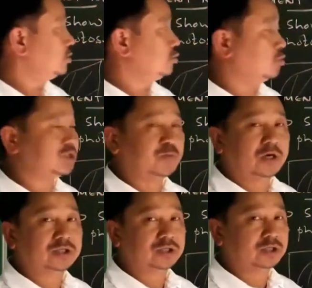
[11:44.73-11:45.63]
Those
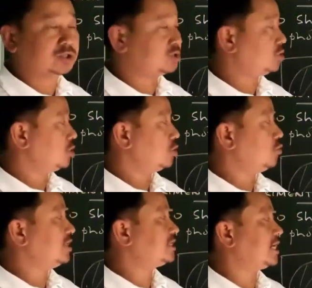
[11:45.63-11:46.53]
portions
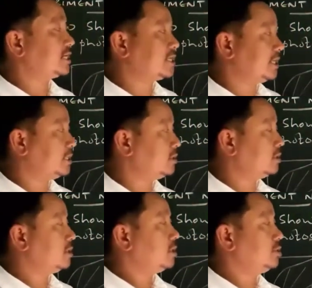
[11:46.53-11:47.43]
which are green,
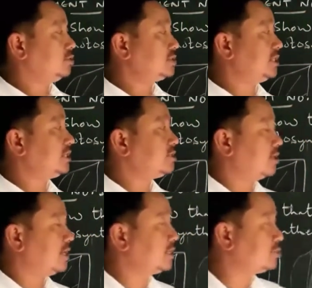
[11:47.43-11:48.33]
you see
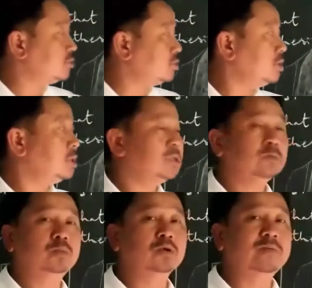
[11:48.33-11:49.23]
turning to
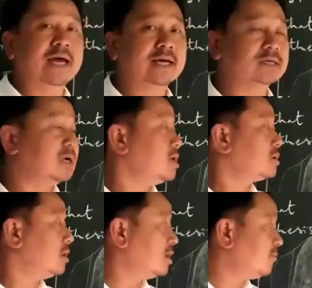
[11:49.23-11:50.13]
blue black,
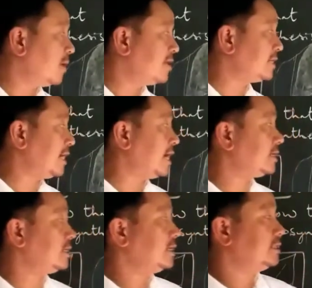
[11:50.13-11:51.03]
confirming
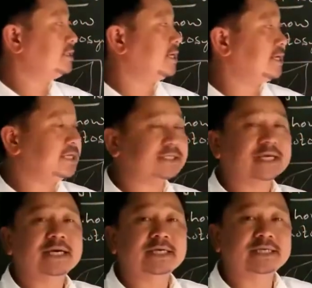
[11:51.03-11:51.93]
that there
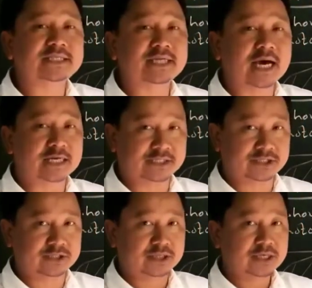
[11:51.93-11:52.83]
is starch.